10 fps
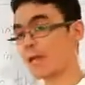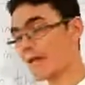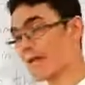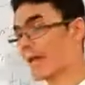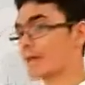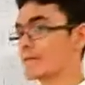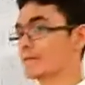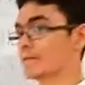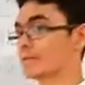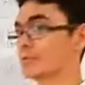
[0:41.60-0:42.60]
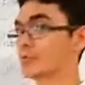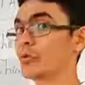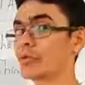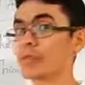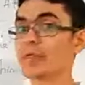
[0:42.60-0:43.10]
have
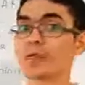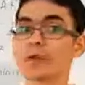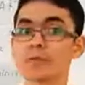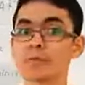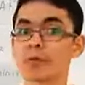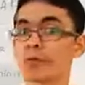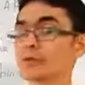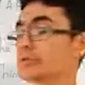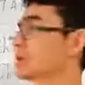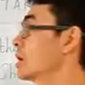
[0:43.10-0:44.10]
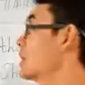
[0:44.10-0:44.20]
with there, because